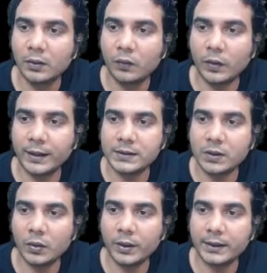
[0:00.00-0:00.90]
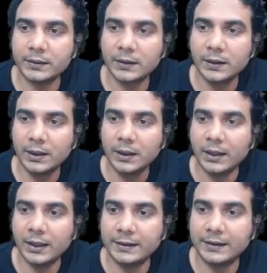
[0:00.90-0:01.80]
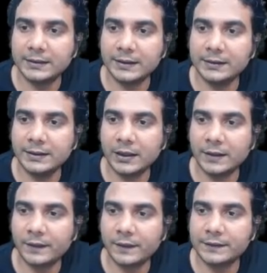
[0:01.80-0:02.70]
y is equal to x, and this is the graph of